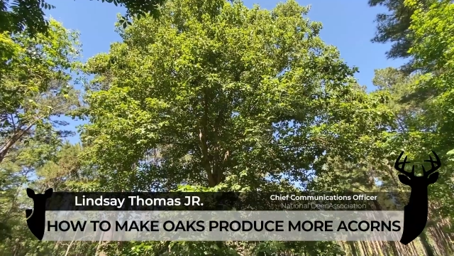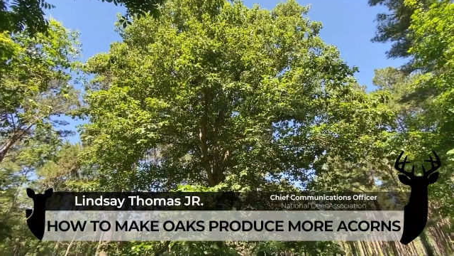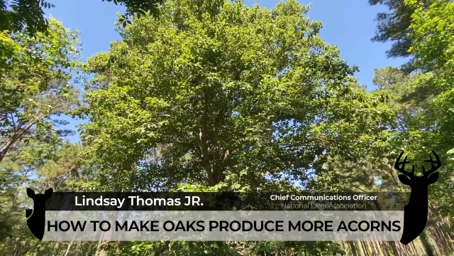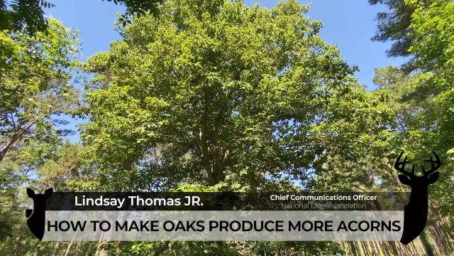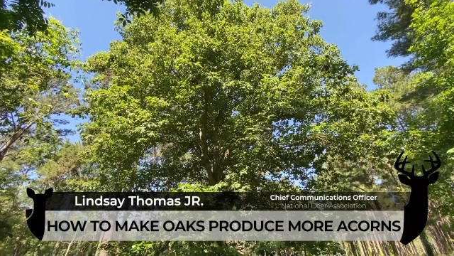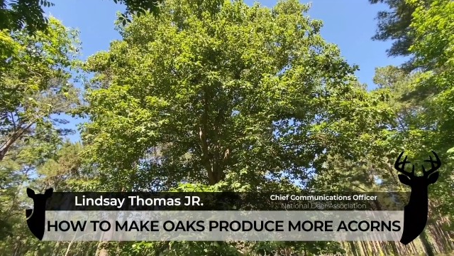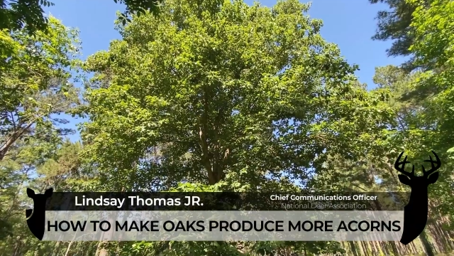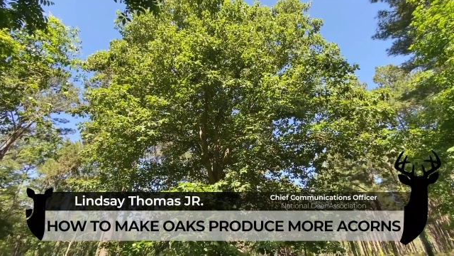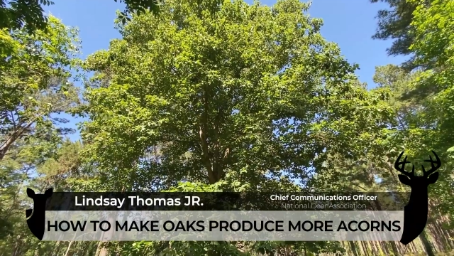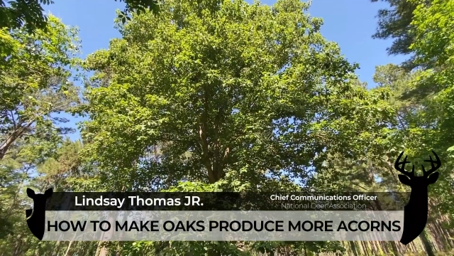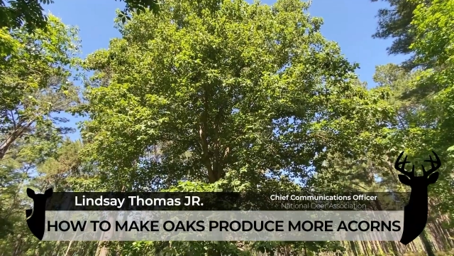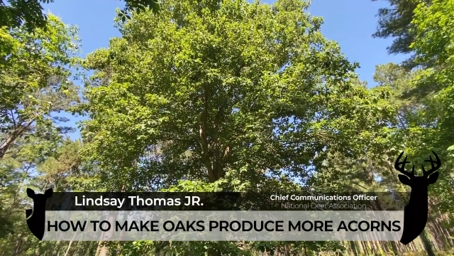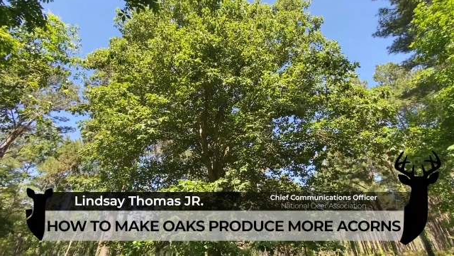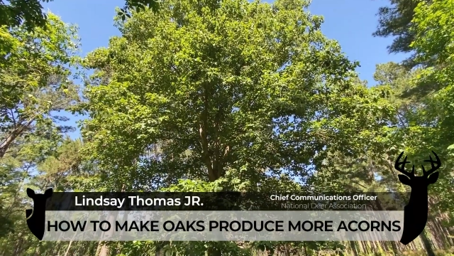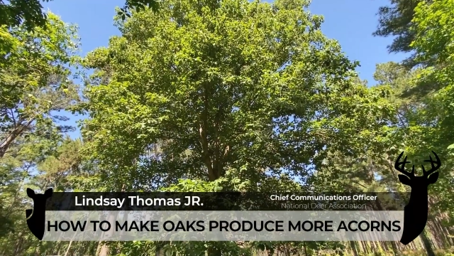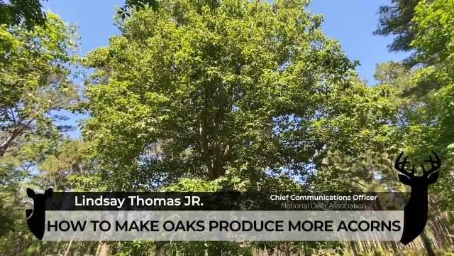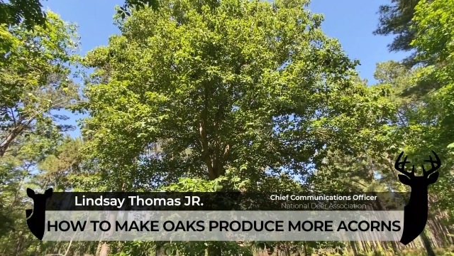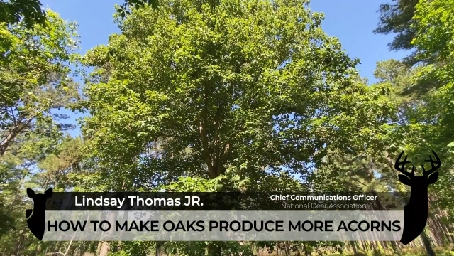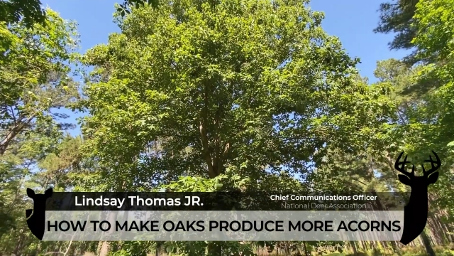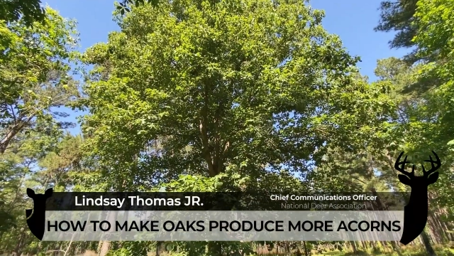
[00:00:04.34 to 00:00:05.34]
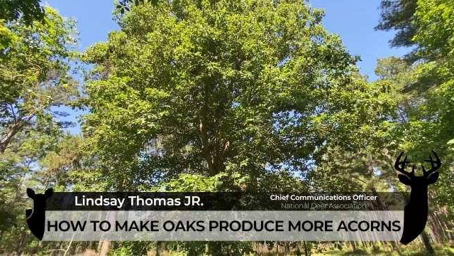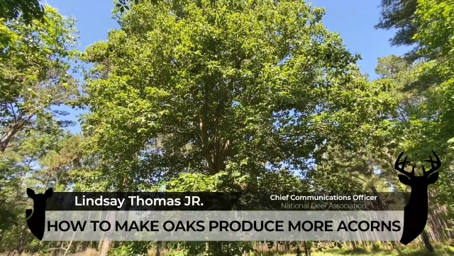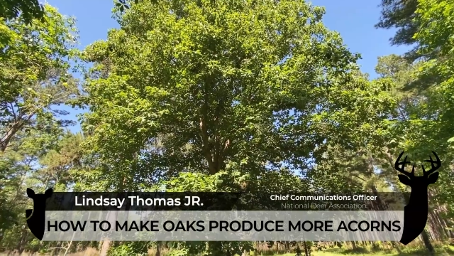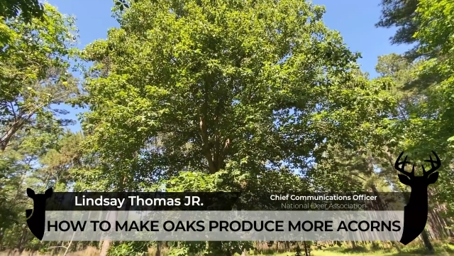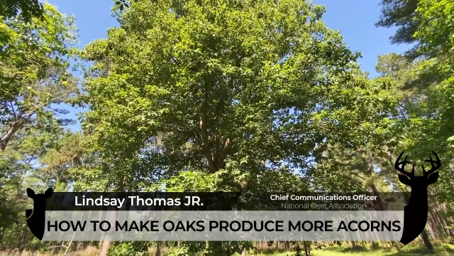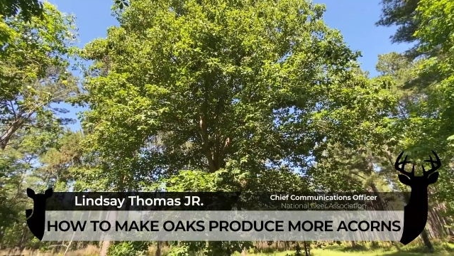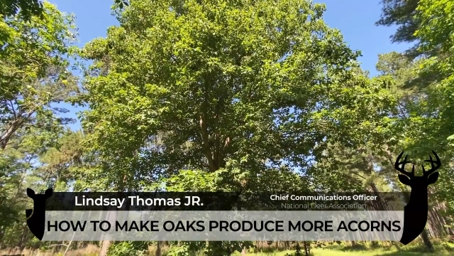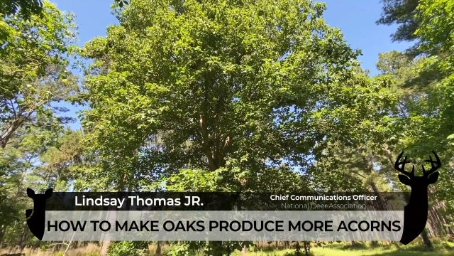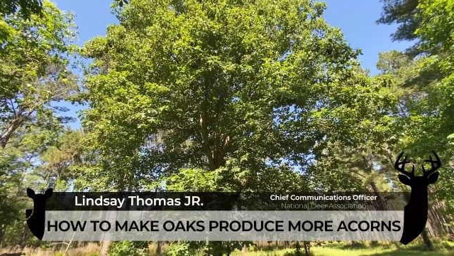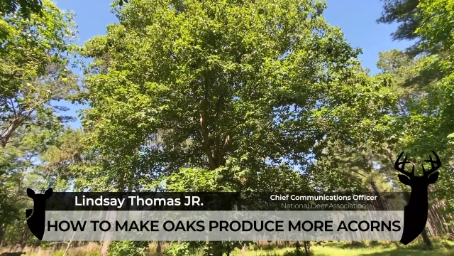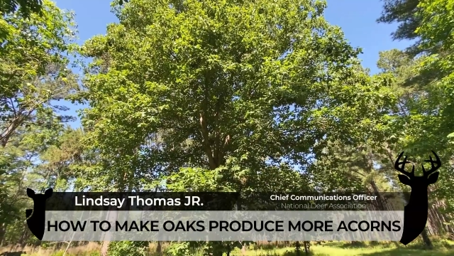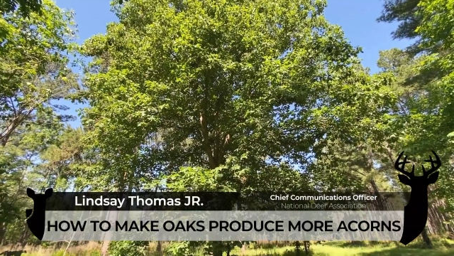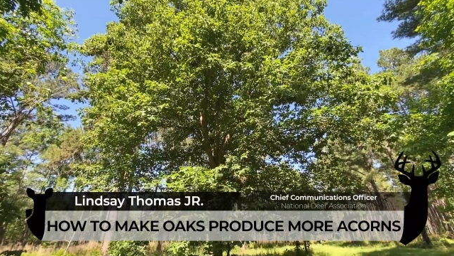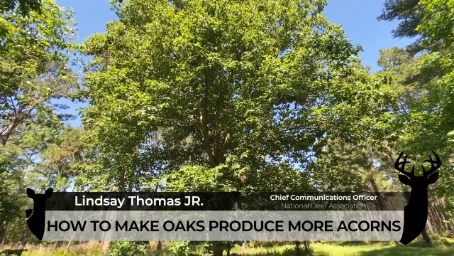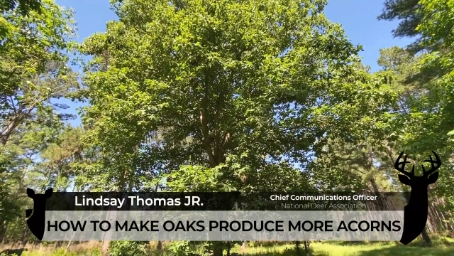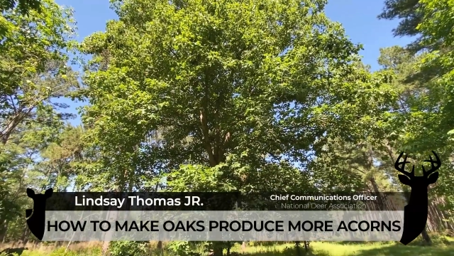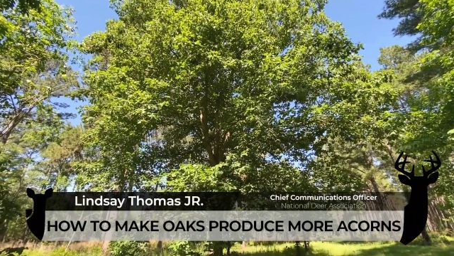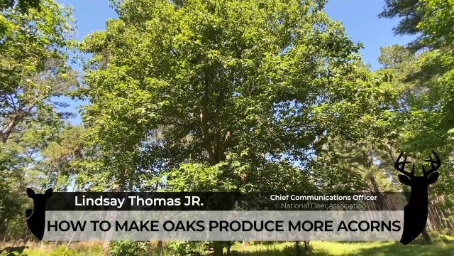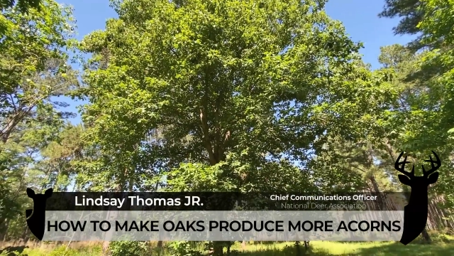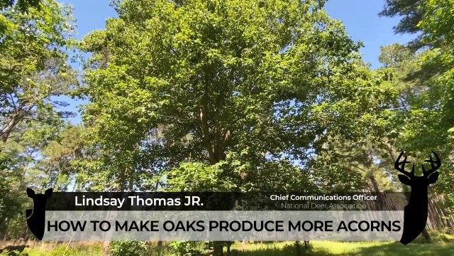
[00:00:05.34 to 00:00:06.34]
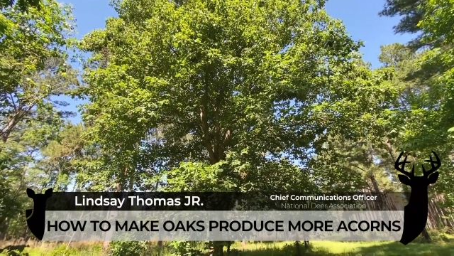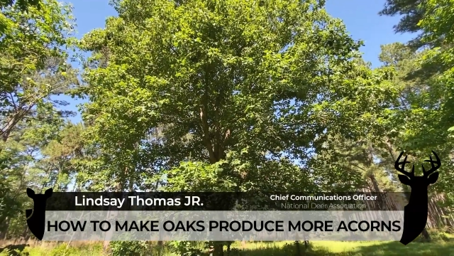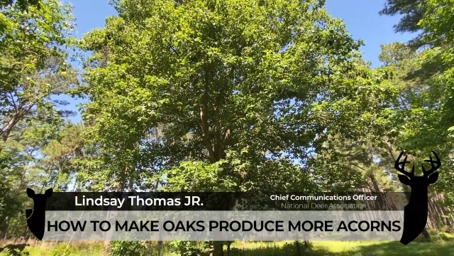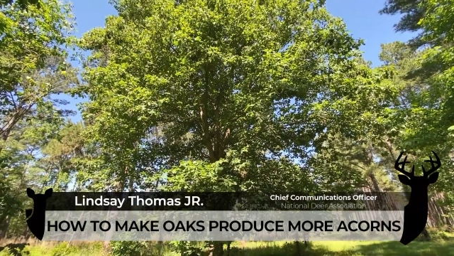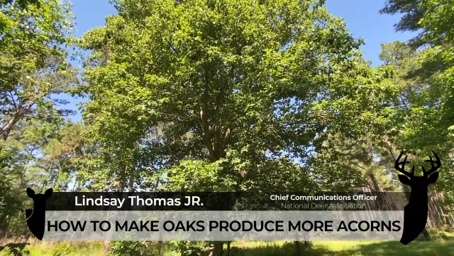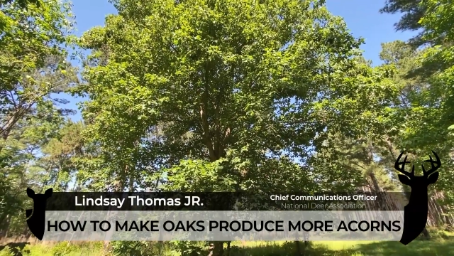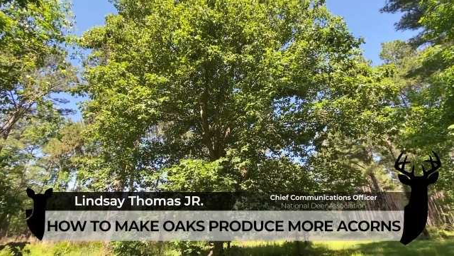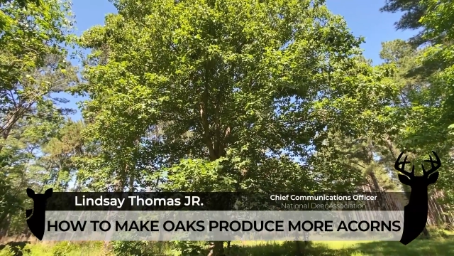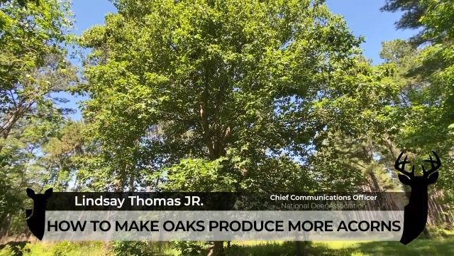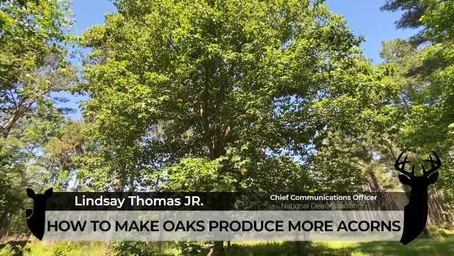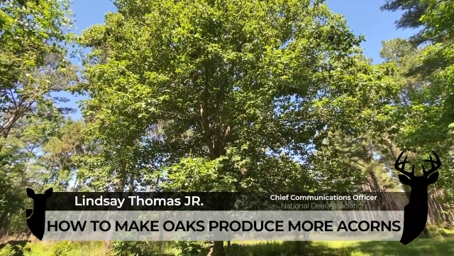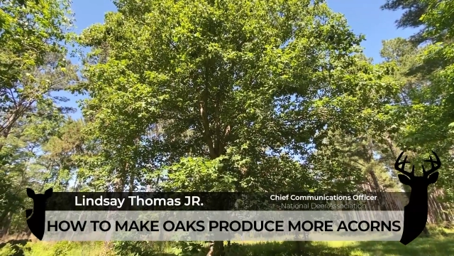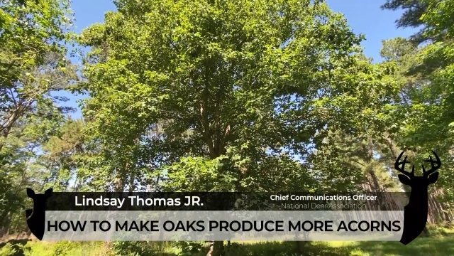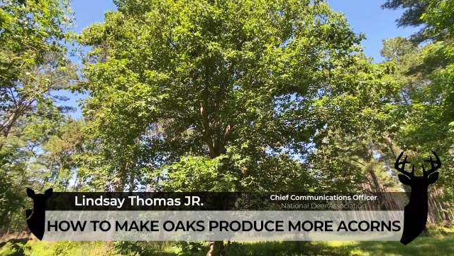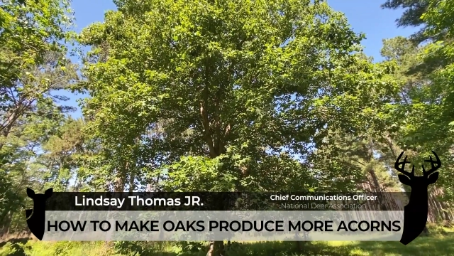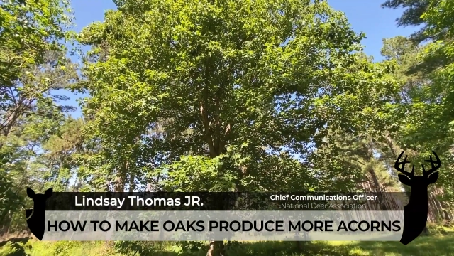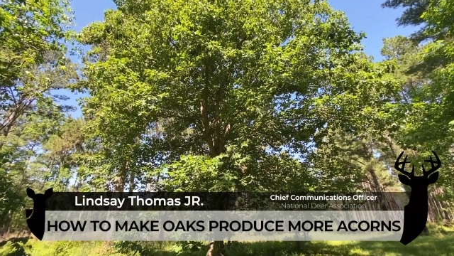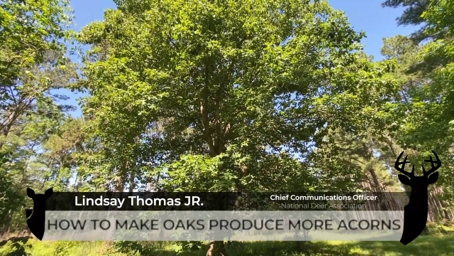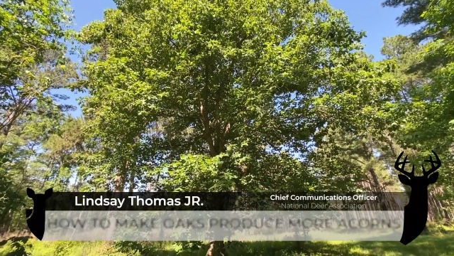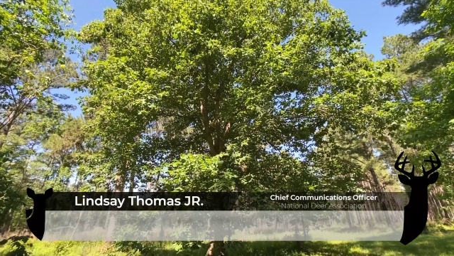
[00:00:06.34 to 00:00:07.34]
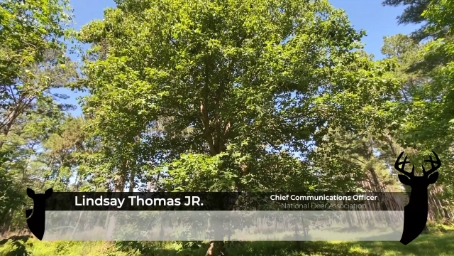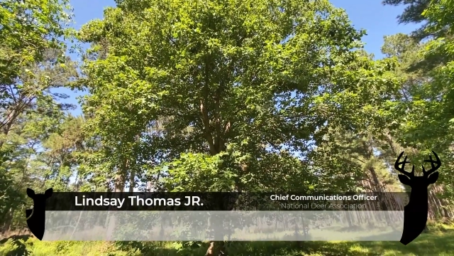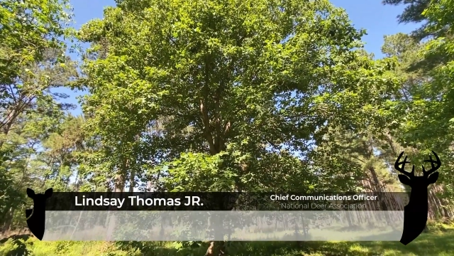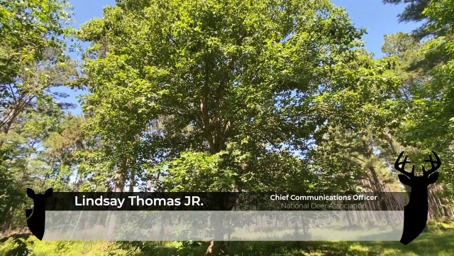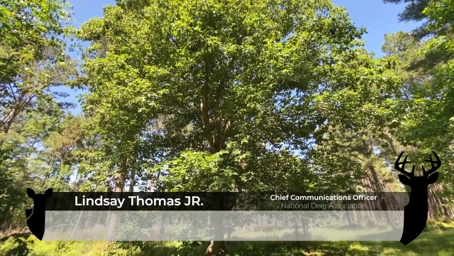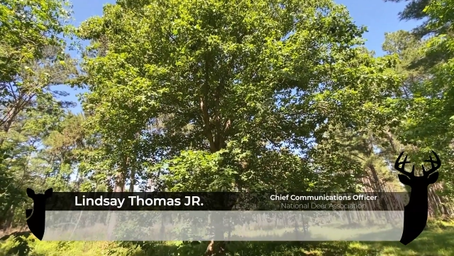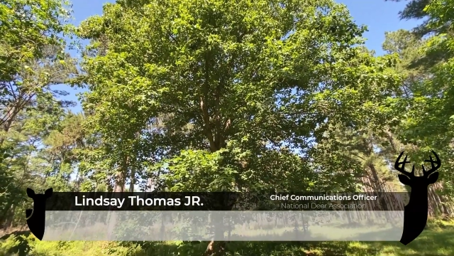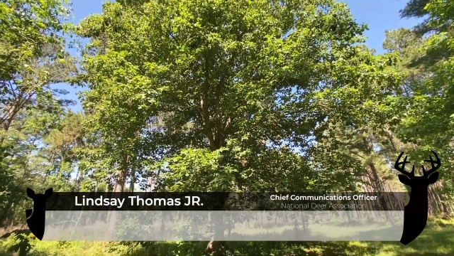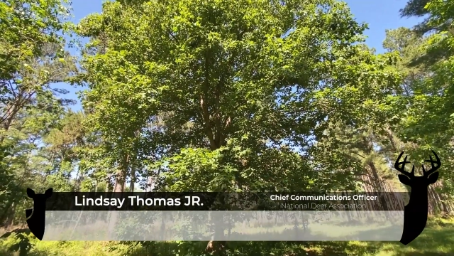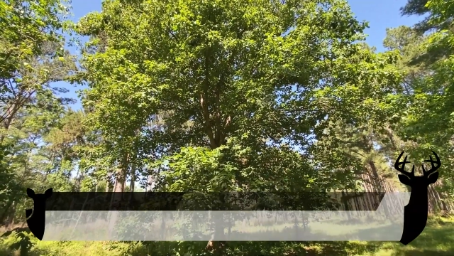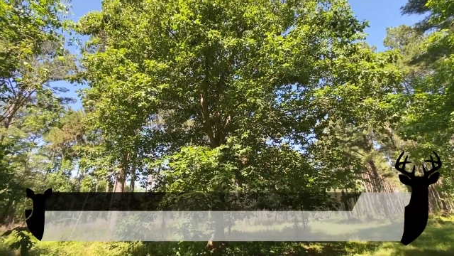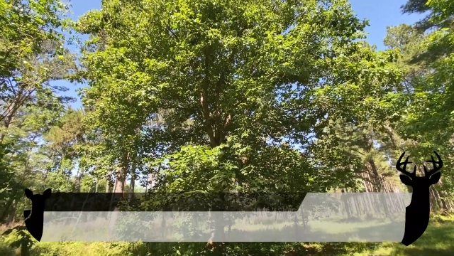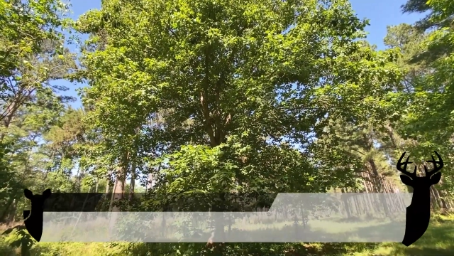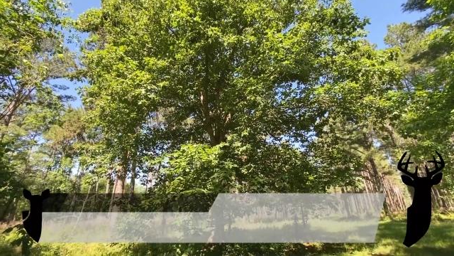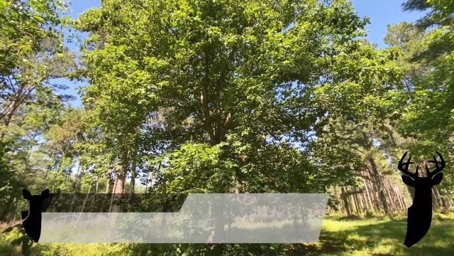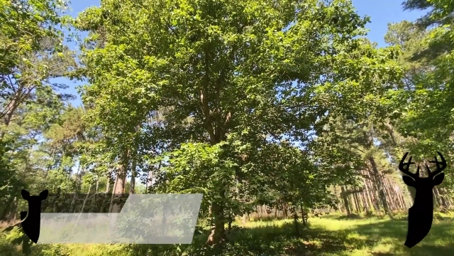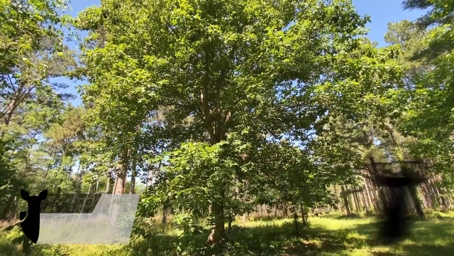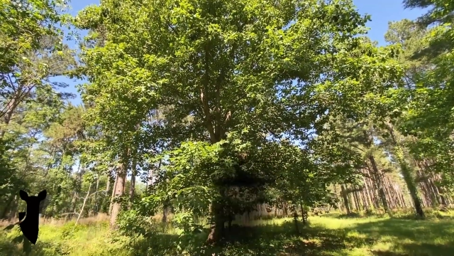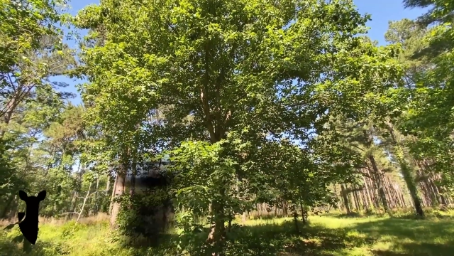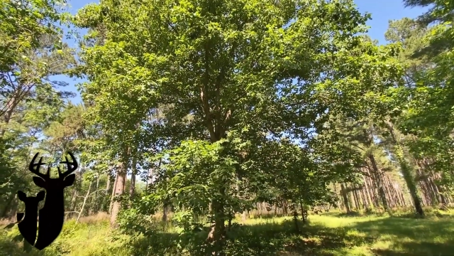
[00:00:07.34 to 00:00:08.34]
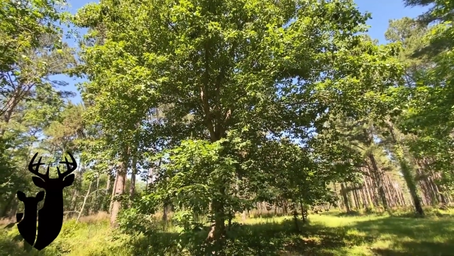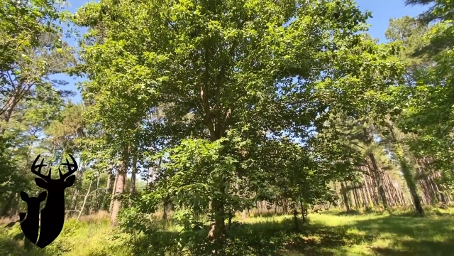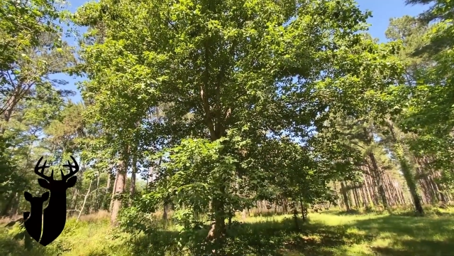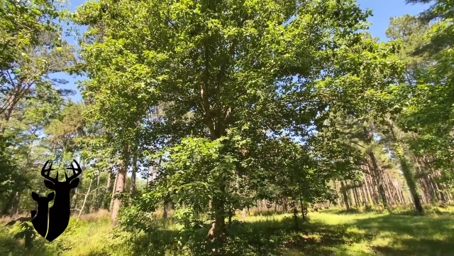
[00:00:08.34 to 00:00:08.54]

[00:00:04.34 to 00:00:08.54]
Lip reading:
[unreadable: no face in view]